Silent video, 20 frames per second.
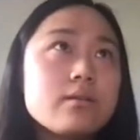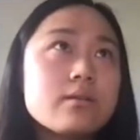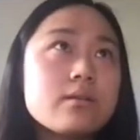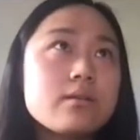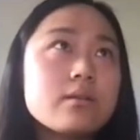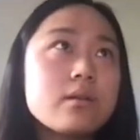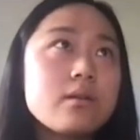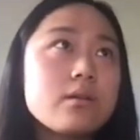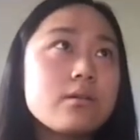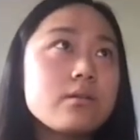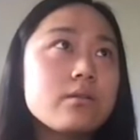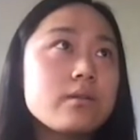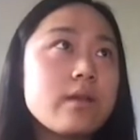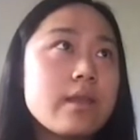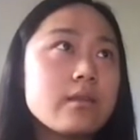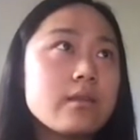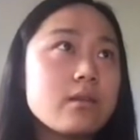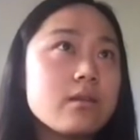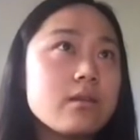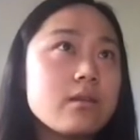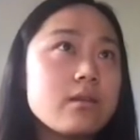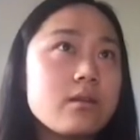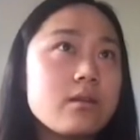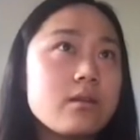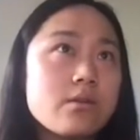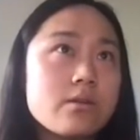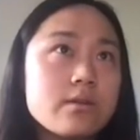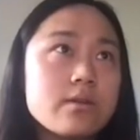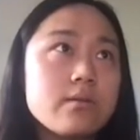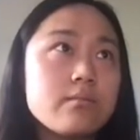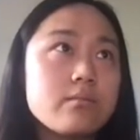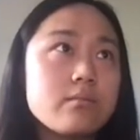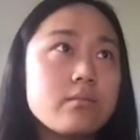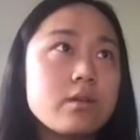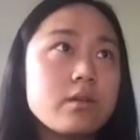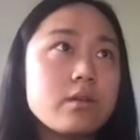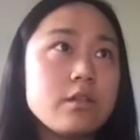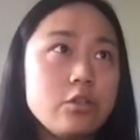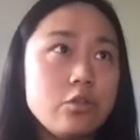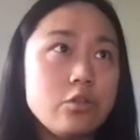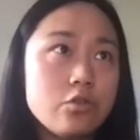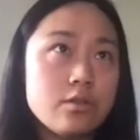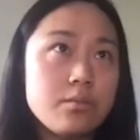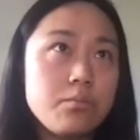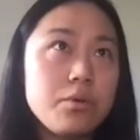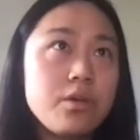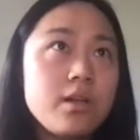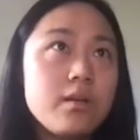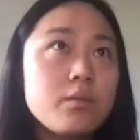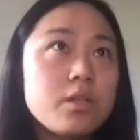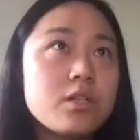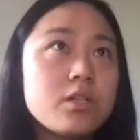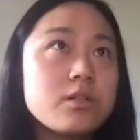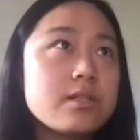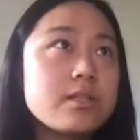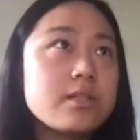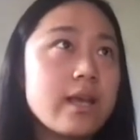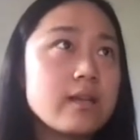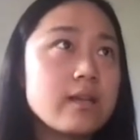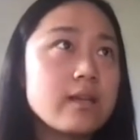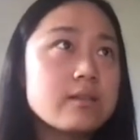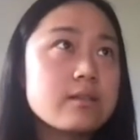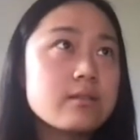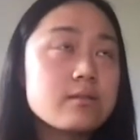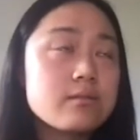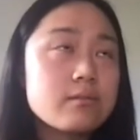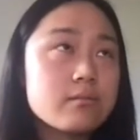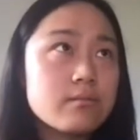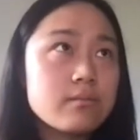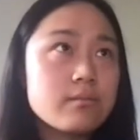scale, and then there are some continuous parameters, x.